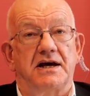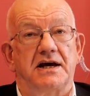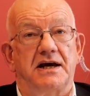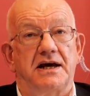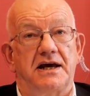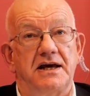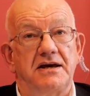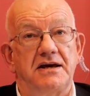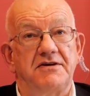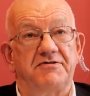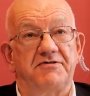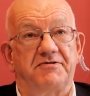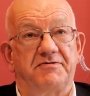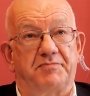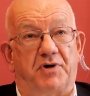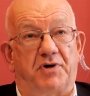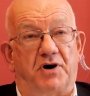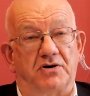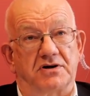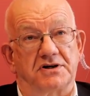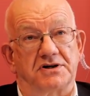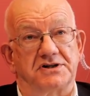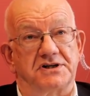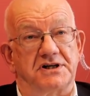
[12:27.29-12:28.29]
if
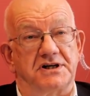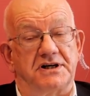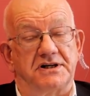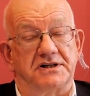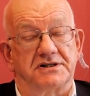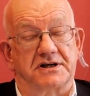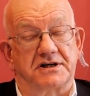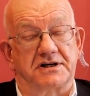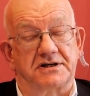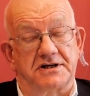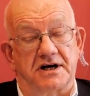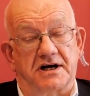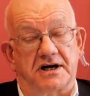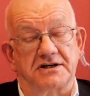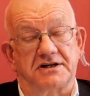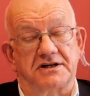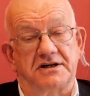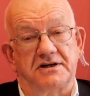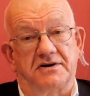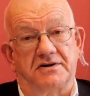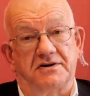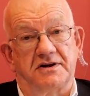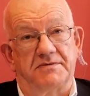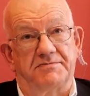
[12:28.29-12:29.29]
policy is conducted
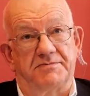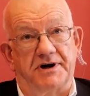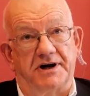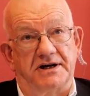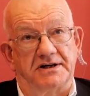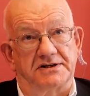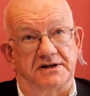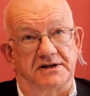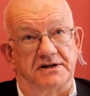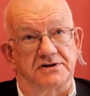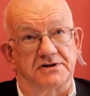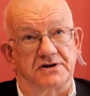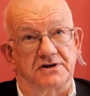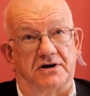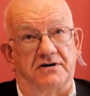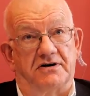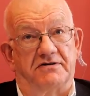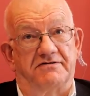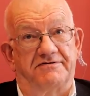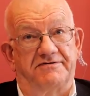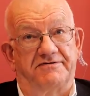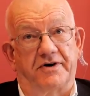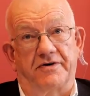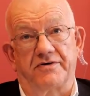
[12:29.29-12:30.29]
on the basis
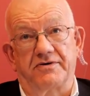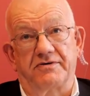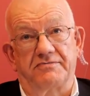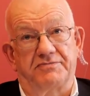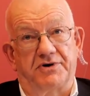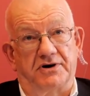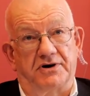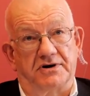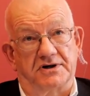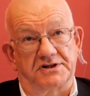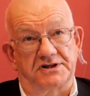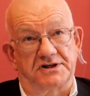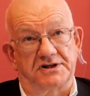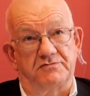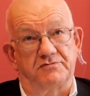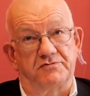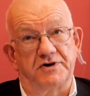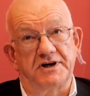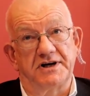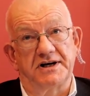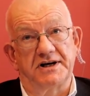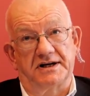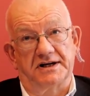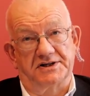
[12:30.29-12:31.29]
of foreign policy
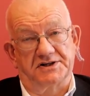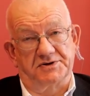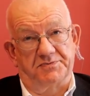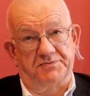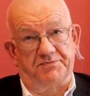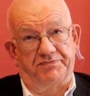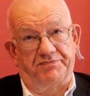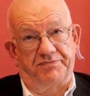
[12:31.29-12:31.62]
realism.